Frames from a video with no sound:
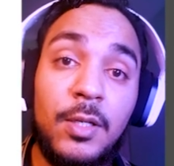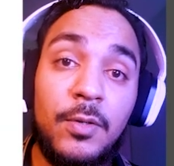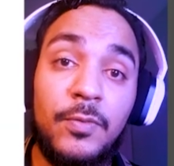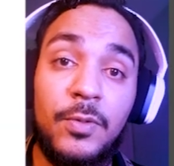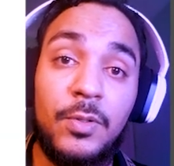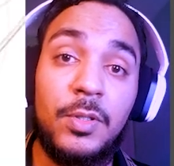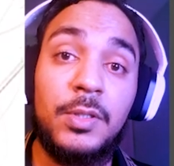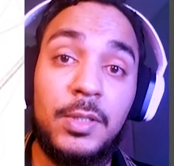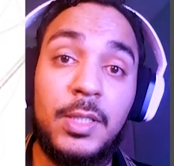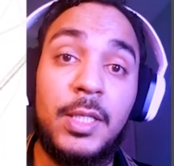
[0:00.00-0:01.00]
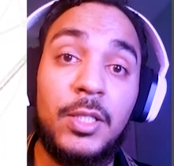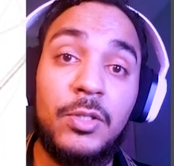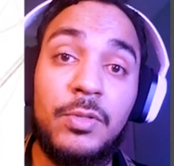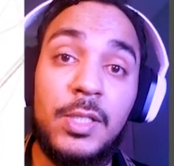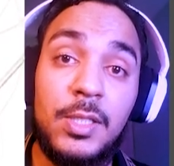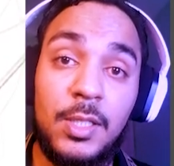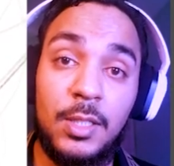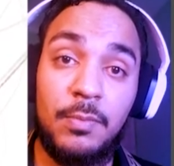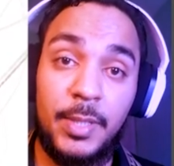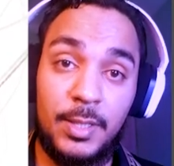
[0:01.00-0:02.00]
for the increase in the
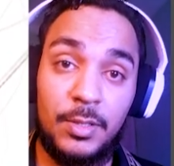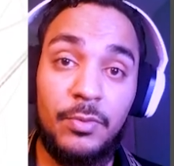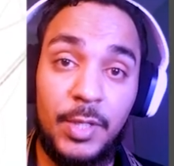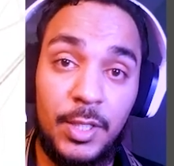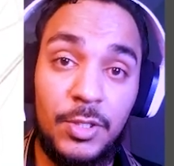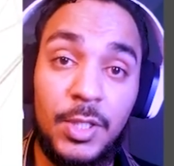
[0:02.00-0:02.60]
pixel range,